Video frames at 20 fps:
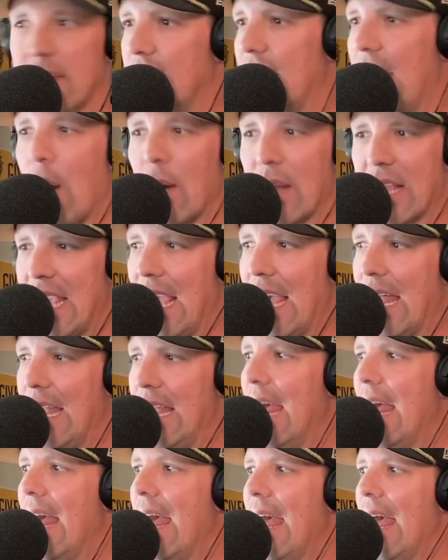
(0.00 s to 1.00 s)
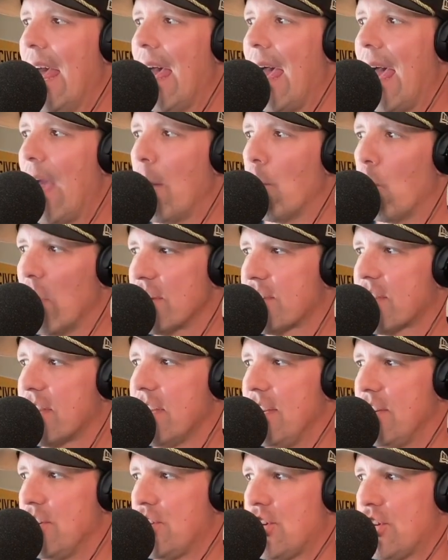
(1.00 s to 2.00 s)
Now, again, I wish
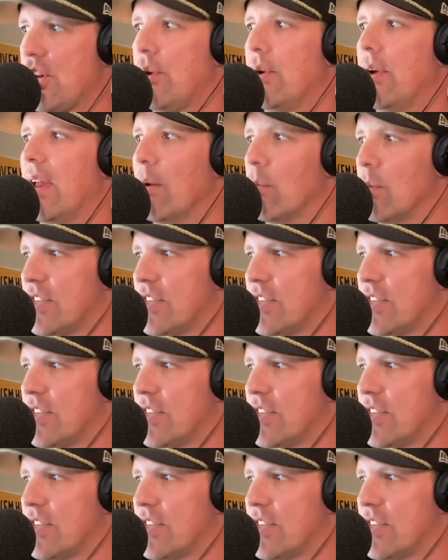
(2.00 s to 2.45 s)
that his shooting